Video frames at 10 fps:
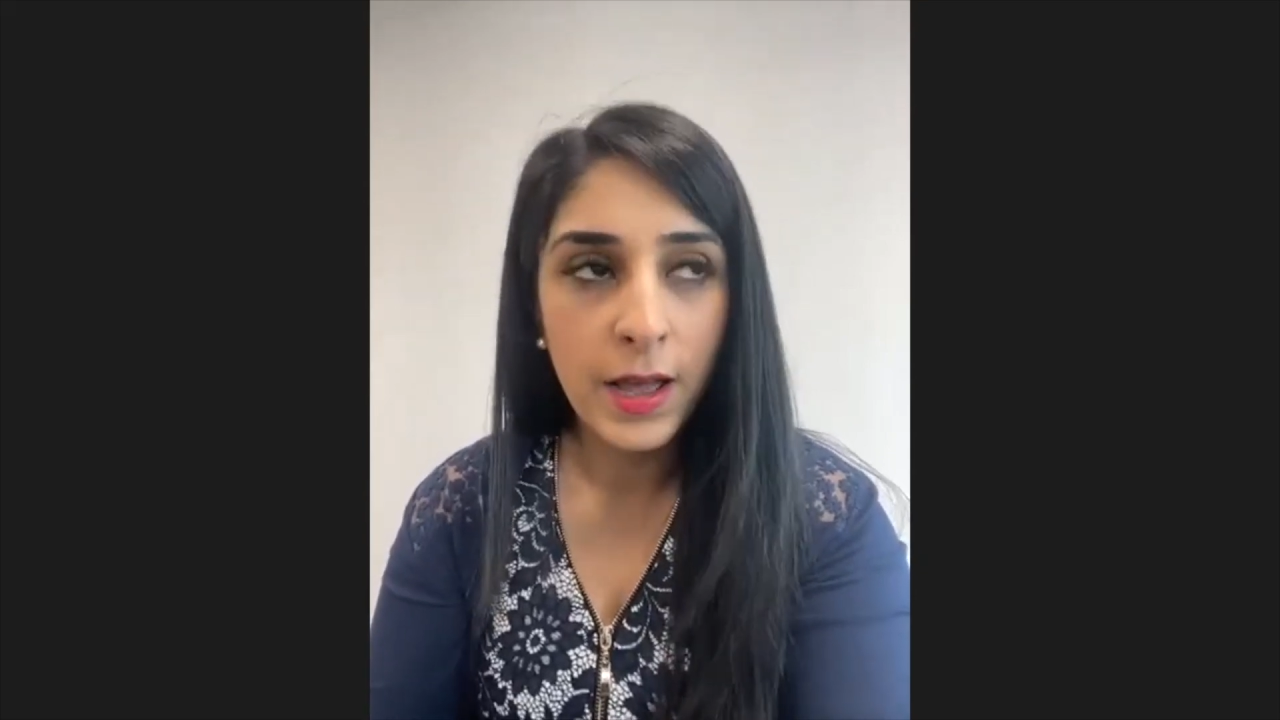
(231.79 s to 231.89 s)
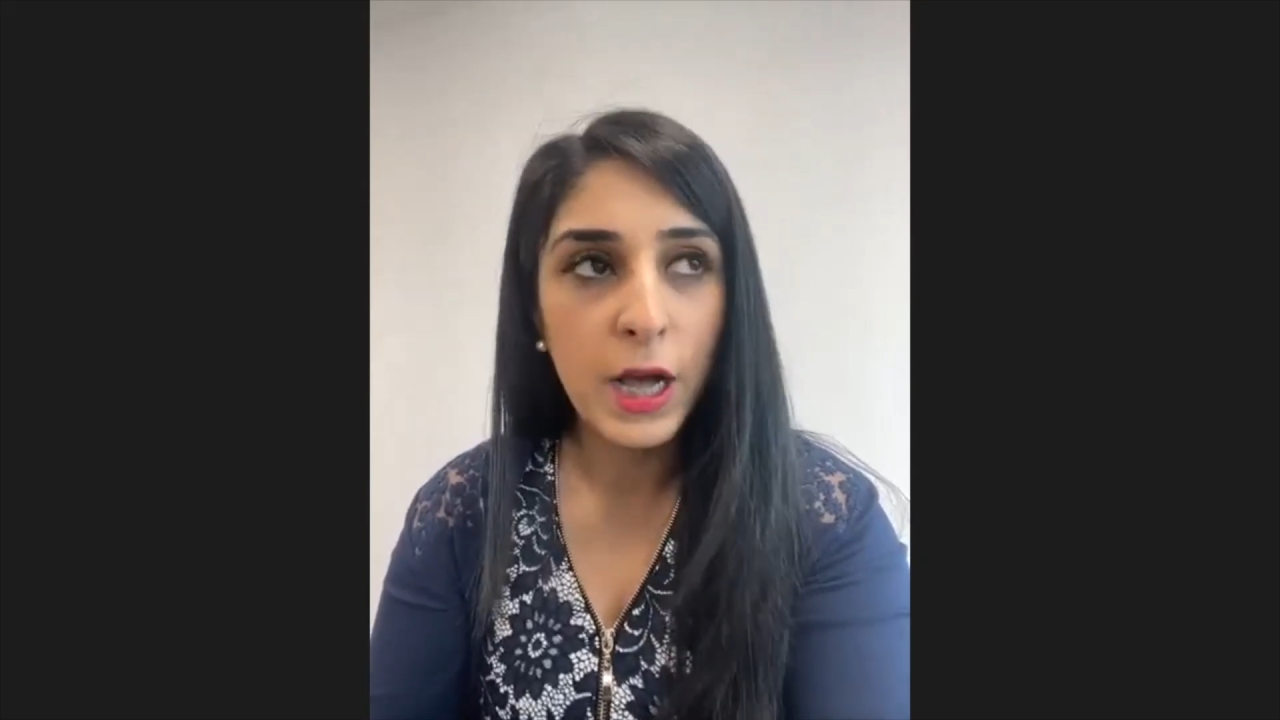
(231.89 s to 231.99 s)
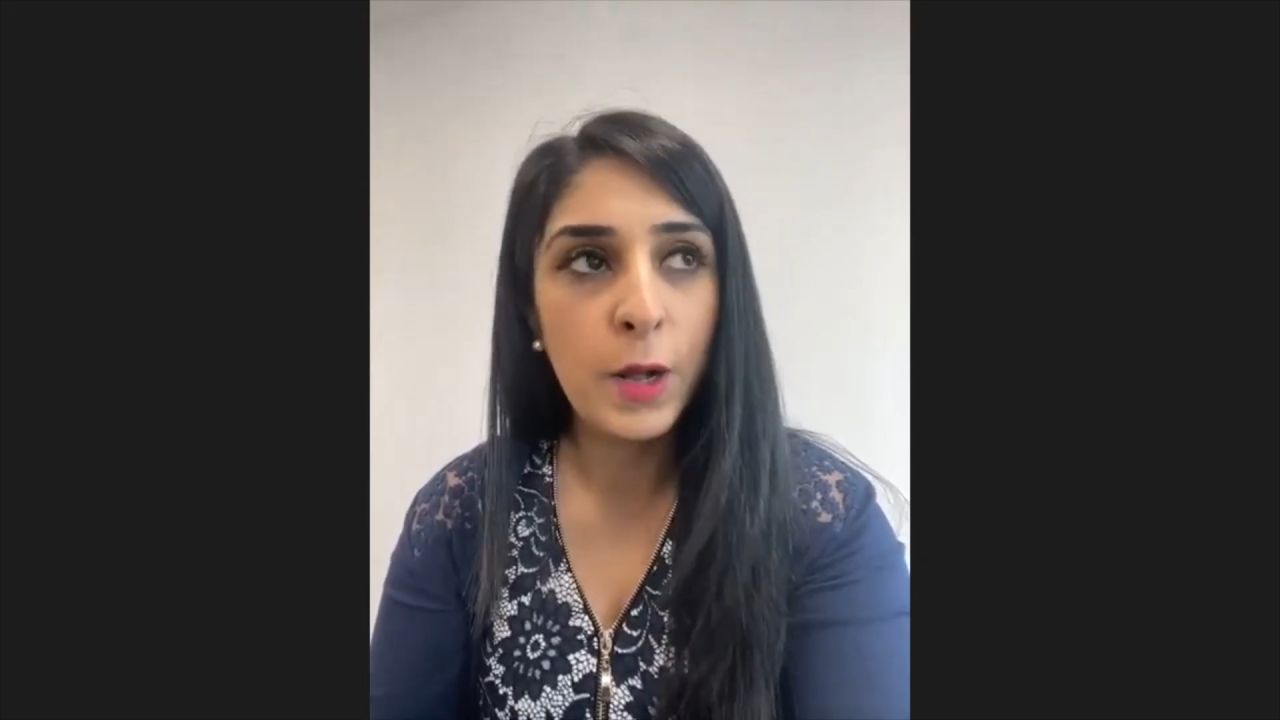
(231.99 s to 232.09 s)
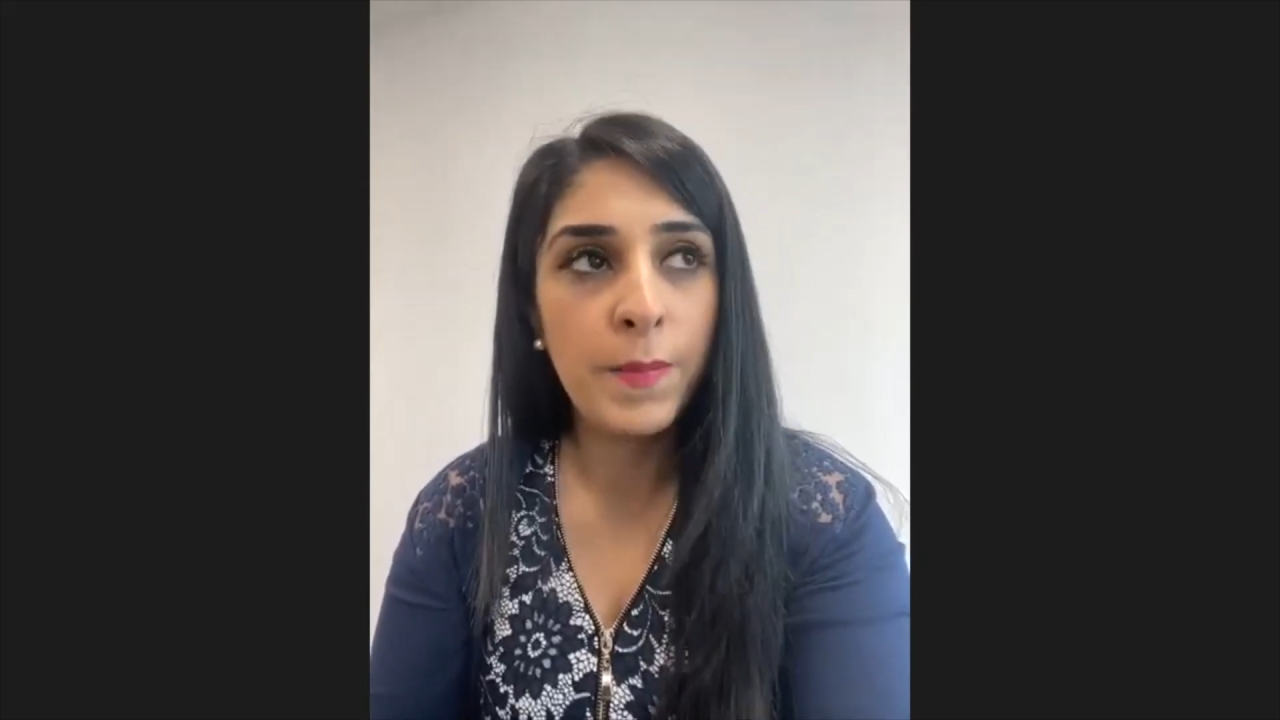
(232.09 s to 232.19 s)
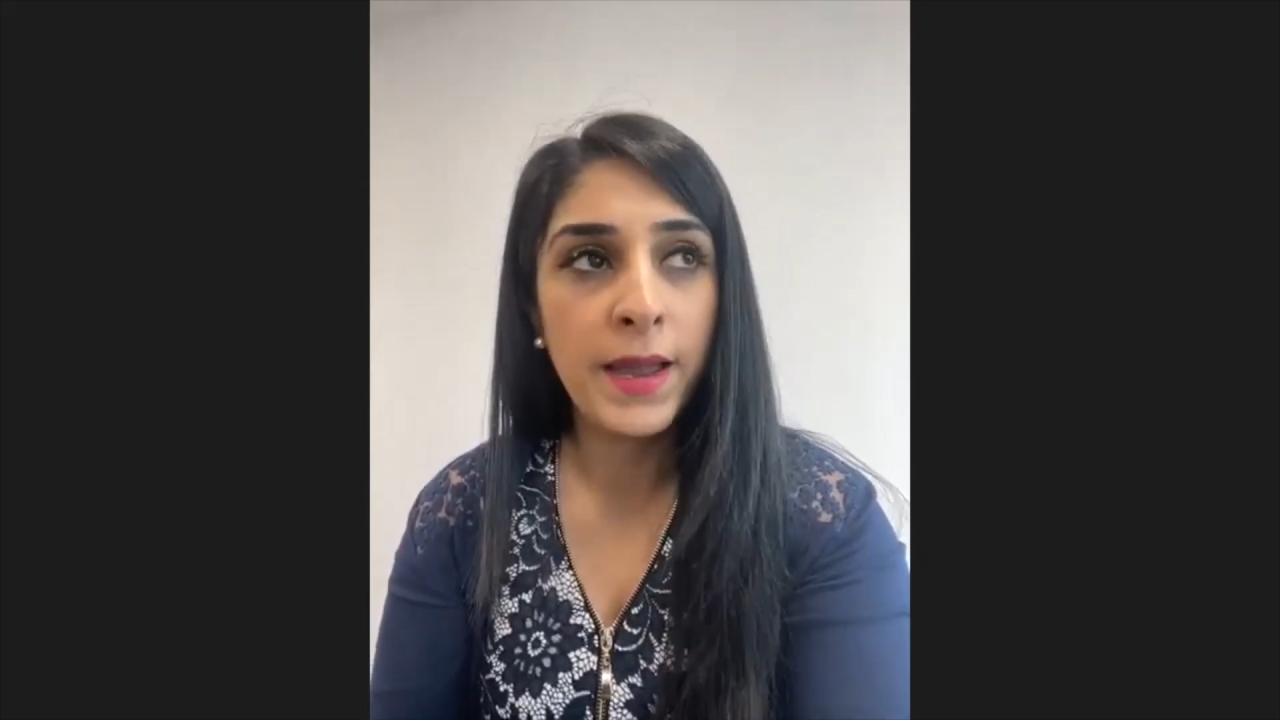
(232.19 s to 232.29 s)

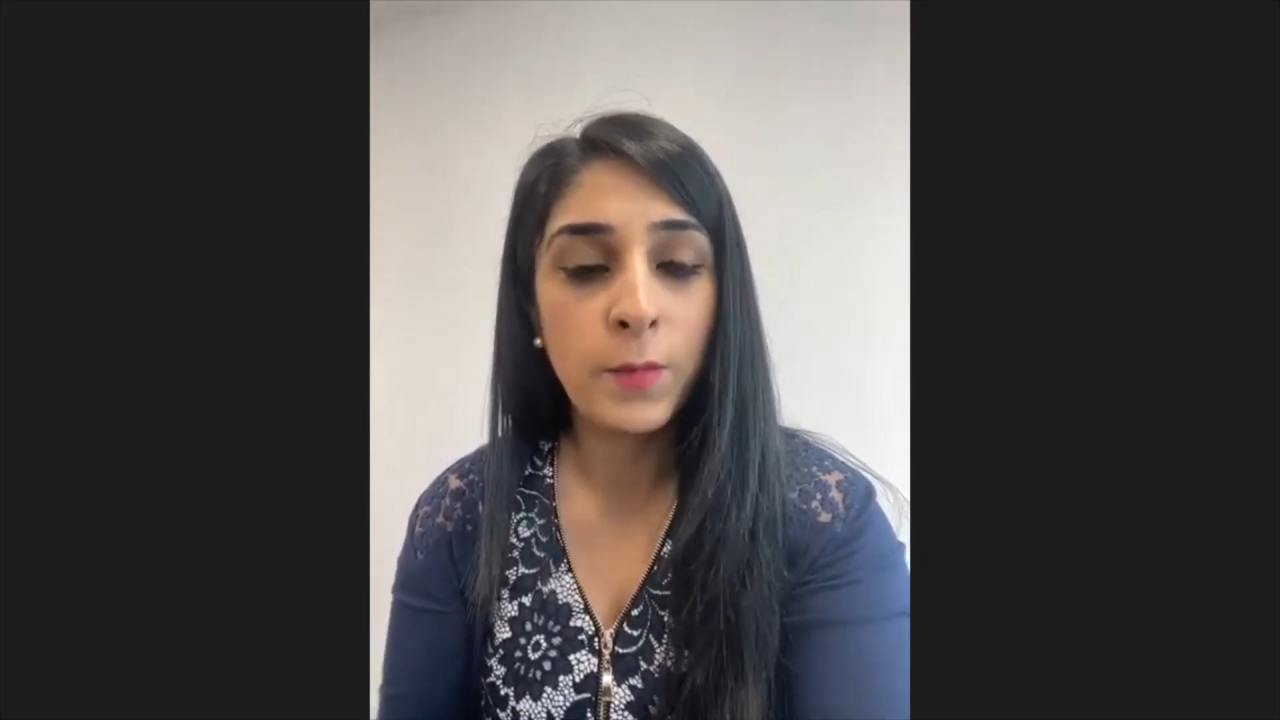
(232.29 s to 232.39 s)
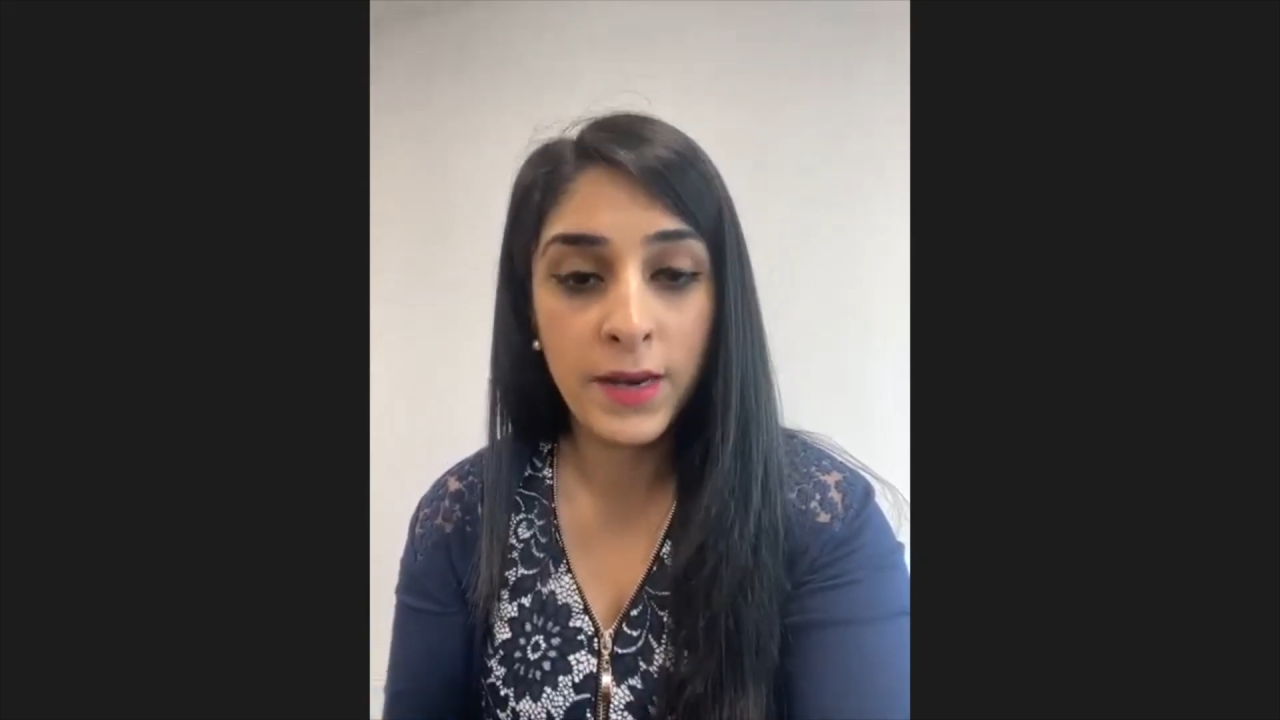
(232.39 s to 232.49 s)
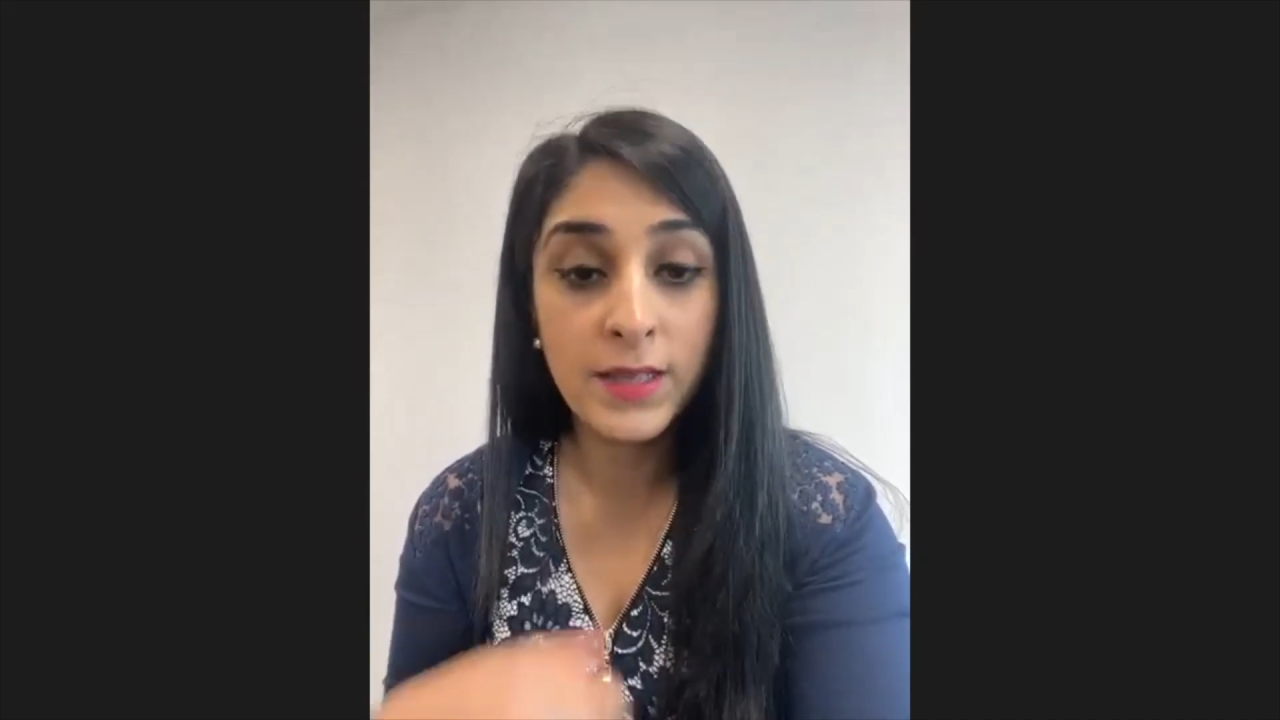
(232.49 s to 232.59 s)
And when I